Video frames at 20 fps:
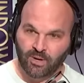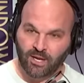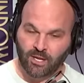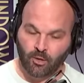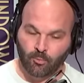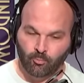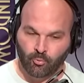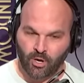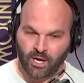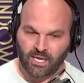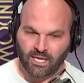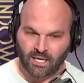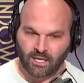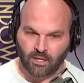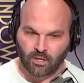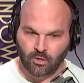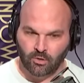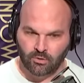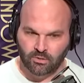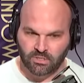We got a little
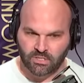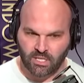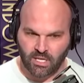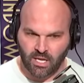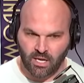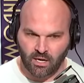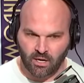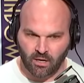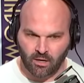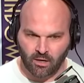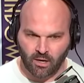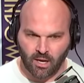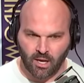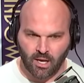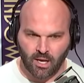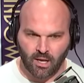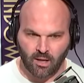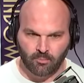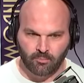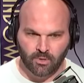breaking news there,
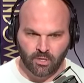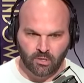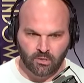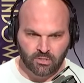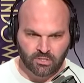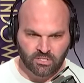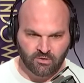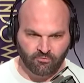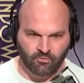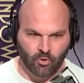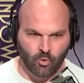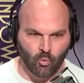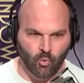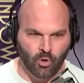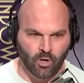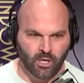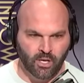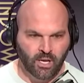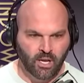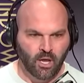Muse, if you
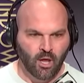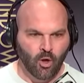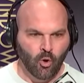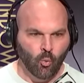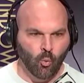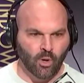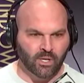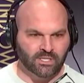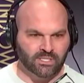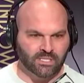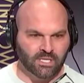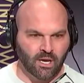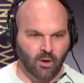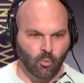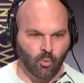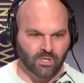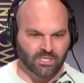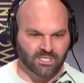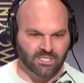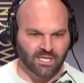would. What's
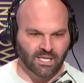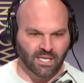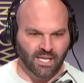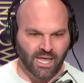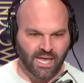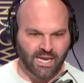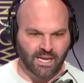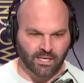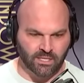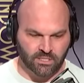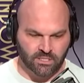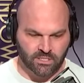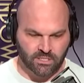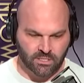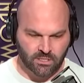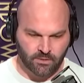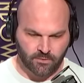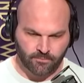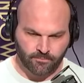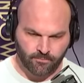the
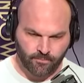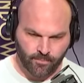latest?